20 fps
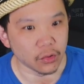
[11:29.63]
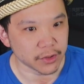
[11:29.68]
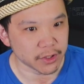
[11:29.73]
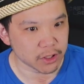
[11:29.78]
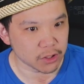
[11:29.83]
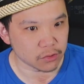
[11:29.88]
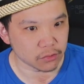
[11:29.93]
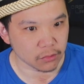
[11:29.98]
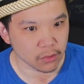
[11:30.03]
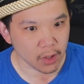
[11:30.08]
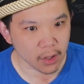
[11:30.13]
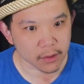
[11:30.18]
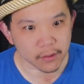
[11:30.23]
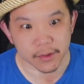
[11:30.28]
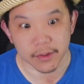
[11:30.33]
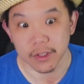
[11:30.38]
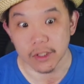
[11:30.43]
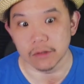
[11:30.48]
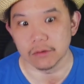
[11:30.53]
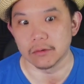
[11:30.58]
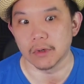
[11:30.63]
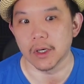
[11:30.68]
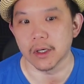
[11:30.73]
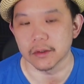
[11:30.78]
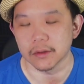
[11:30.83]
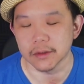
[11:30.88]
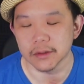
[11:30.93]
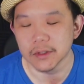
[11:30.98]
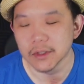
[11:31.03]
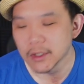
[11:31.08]

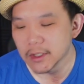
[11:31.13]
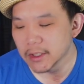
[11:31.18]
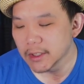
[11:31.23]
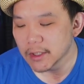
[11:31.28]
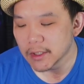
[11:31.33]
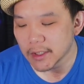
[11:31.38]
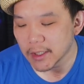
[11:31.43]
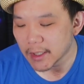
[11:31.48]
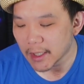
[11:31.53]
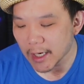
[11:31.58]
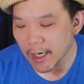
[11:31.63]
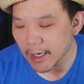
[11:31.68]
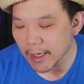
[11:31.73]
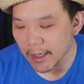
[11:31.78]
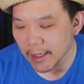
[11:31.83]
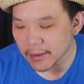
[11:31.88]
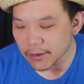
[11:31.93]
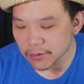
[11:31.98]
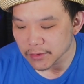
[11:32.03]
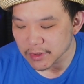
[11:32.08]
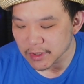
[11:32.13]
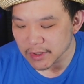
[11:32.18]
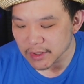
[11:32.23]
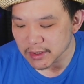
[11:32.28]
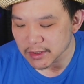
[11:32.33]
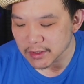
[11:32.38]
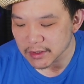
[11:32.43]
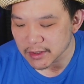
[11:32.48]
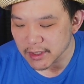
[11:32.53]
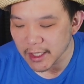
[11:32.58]
Nicaraguan, I don't think
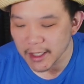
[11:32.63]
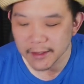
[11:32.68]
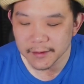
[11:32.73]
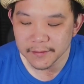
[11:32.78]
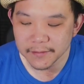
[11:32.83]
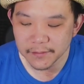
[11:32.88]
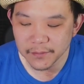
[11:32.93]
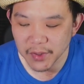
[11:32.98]
this is it.